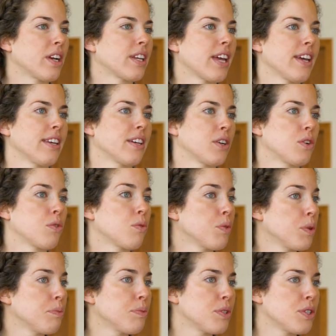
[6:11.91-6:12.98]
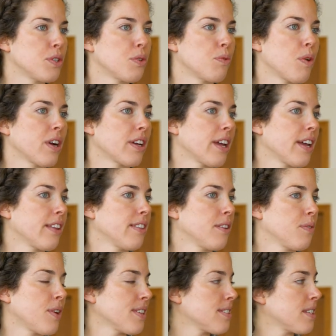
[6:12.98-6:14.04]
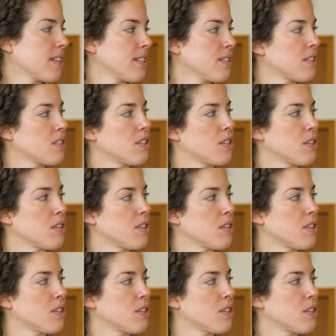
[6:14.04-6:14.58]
can a group do? What can the residents